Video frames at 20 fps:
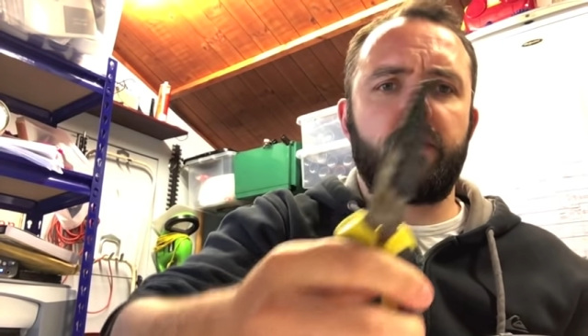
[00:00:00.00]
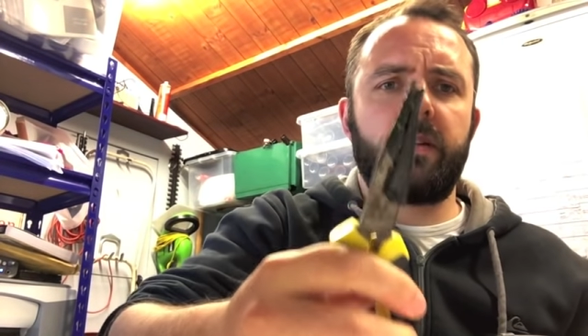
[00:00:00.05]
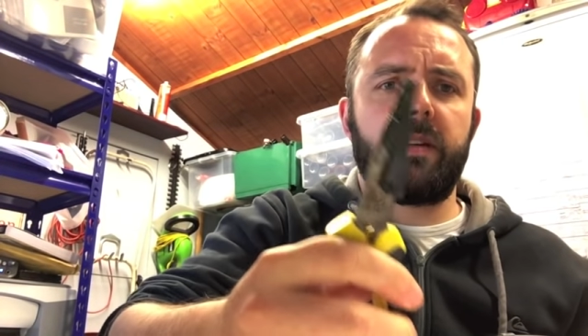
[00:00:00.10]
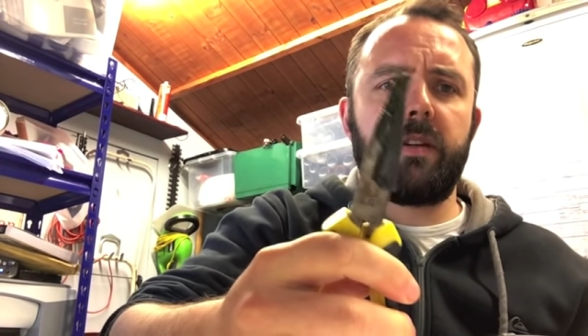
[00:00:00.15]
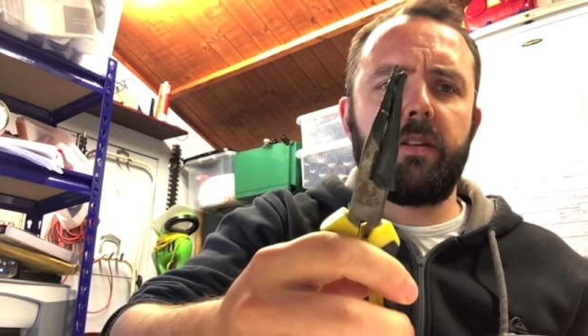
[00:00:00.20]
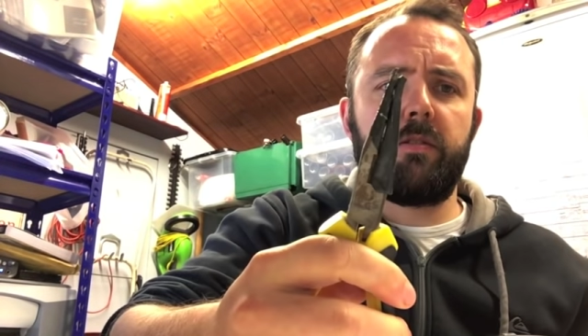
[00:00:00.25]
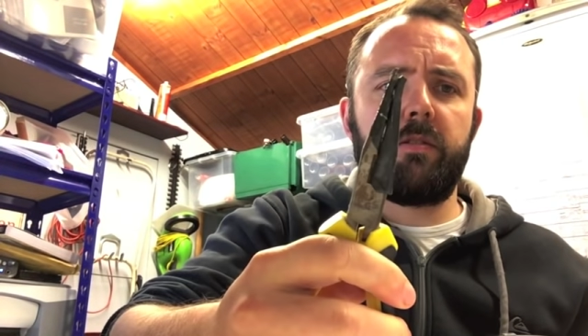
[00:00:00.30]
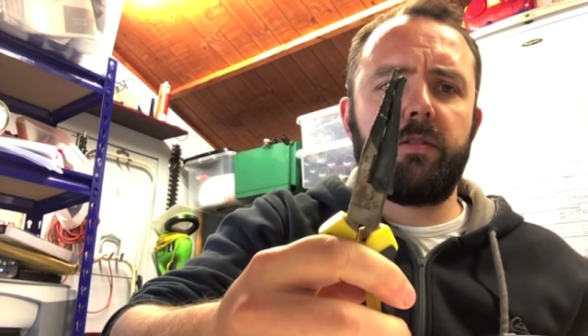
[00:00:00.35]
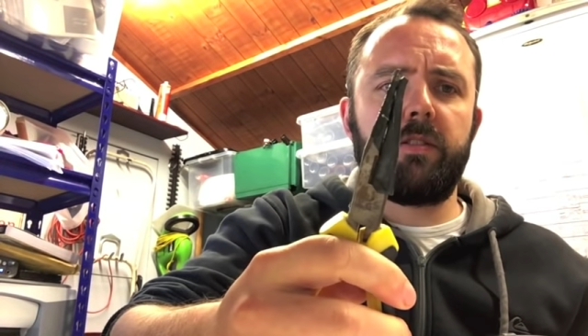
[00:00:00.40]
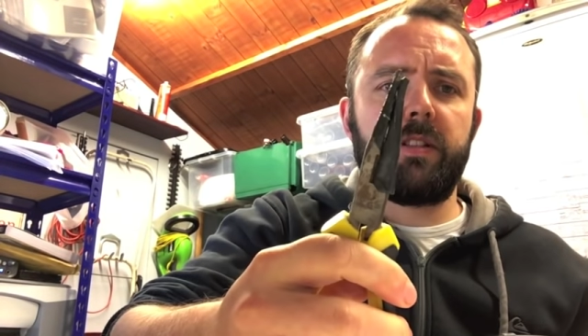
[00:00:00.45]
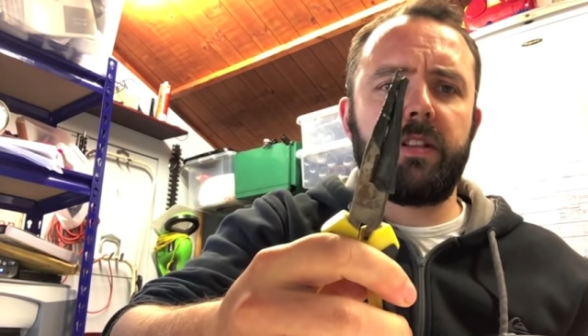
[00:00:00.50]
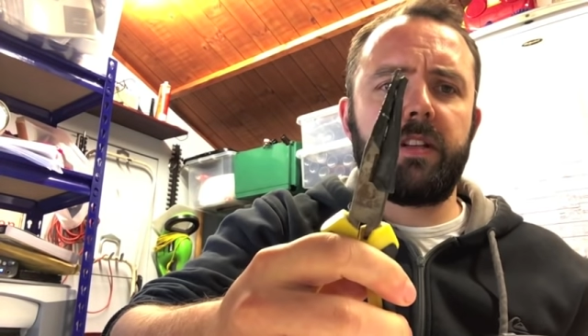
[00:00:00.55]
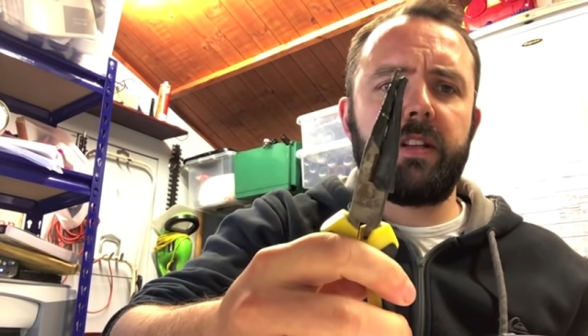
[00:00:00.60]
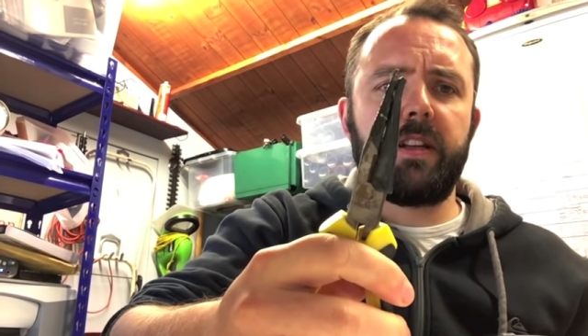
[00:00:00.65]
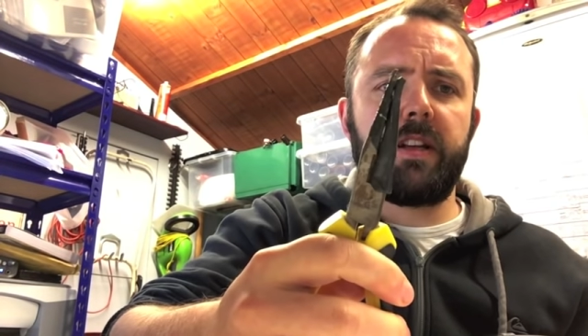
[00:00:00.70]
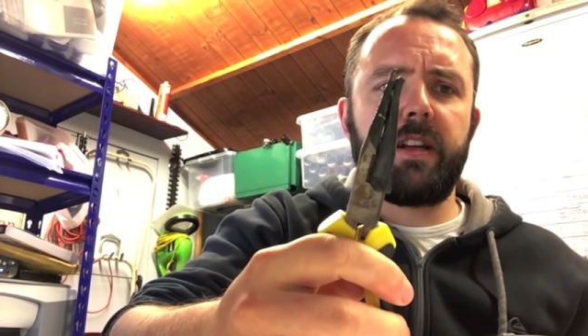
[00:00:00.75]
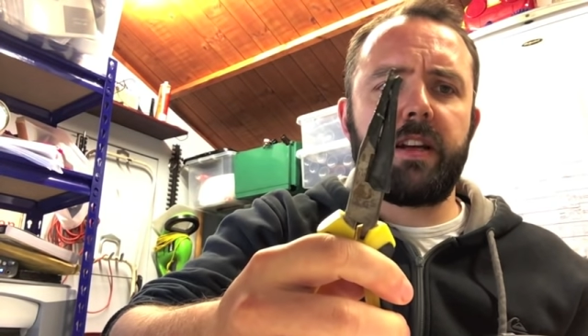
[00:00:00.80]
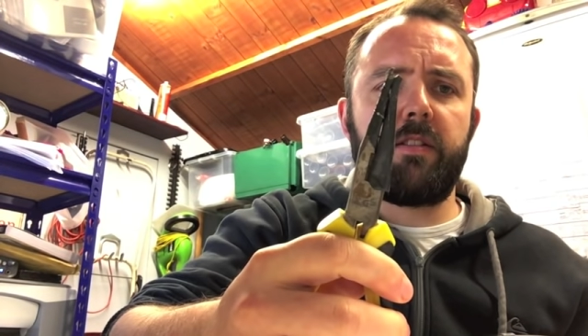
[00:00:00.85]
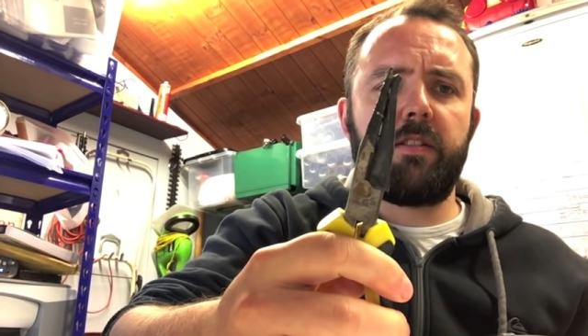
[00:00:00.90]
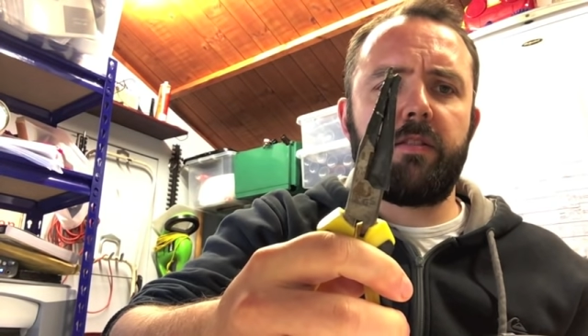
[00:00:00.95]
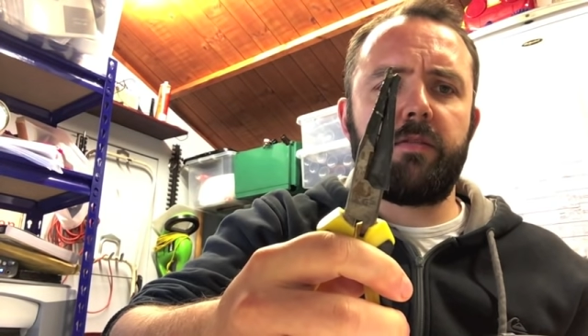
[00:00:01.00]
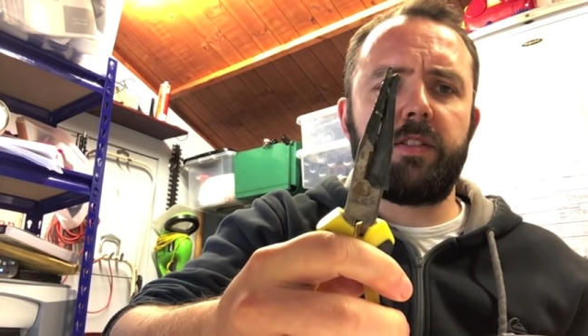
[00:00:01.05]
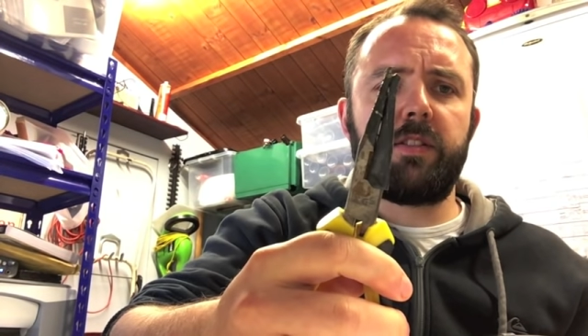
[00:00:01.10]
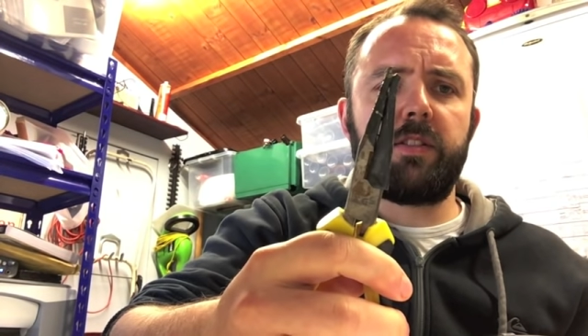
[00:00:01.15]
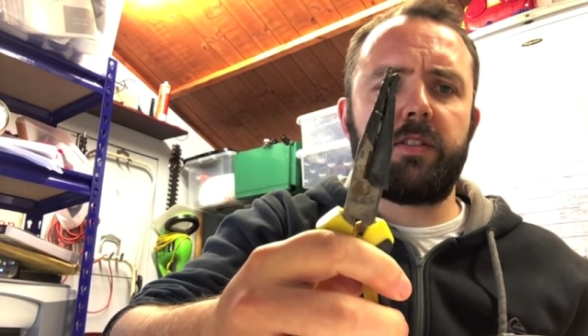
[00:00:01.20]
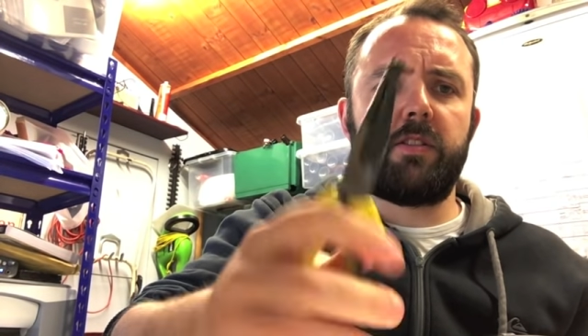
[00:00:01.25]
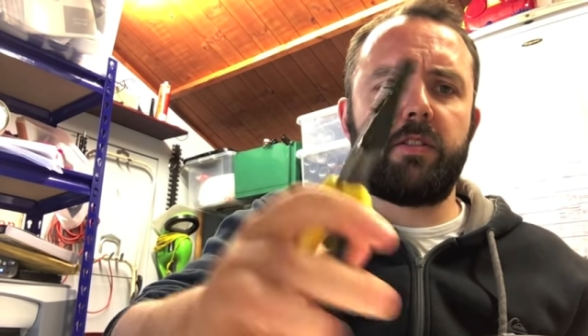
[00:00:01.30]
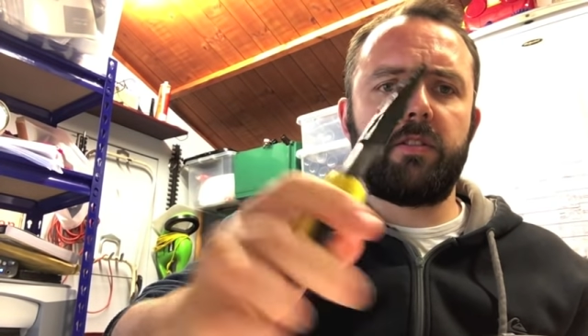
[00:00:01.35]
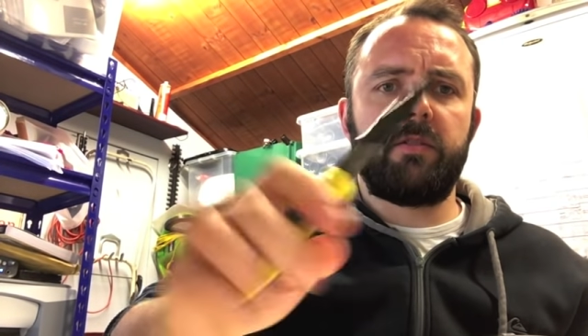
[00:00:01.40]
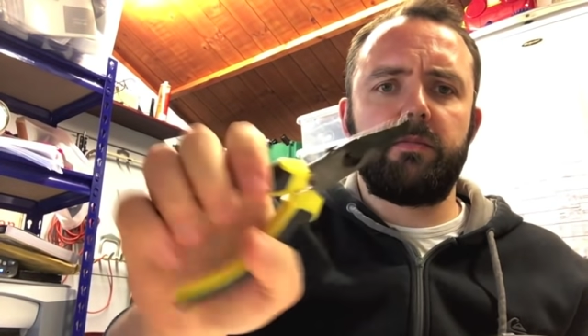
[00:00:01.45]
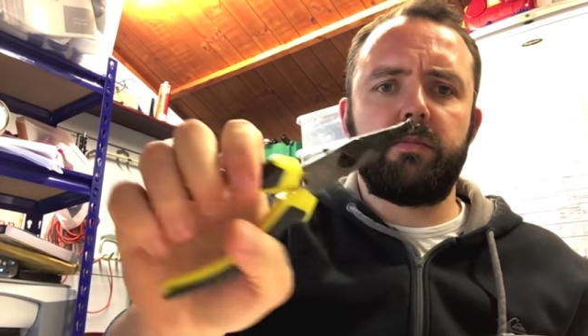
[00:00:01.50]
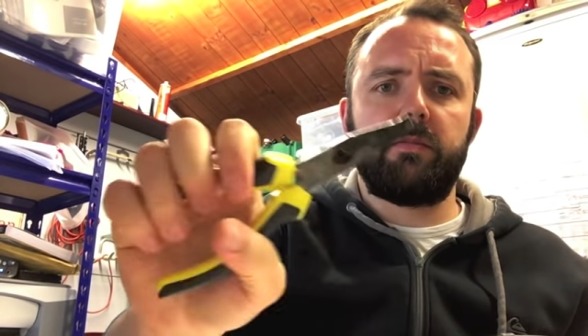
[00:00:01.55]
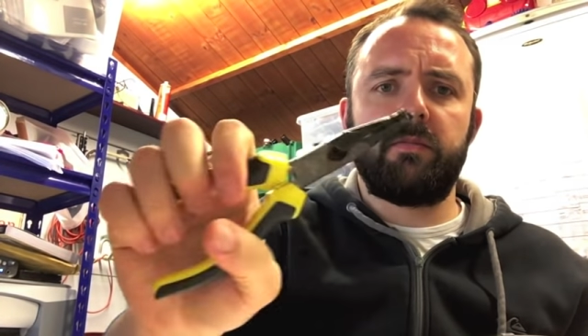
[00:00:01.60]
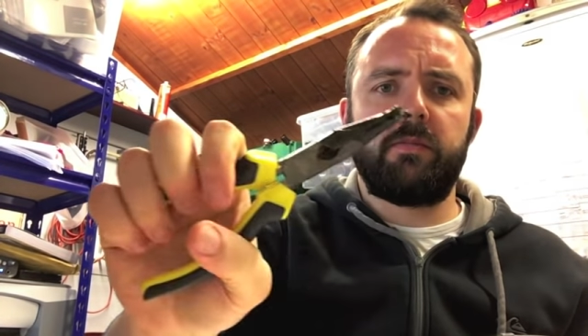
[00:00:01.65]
In order to get it out, I've just got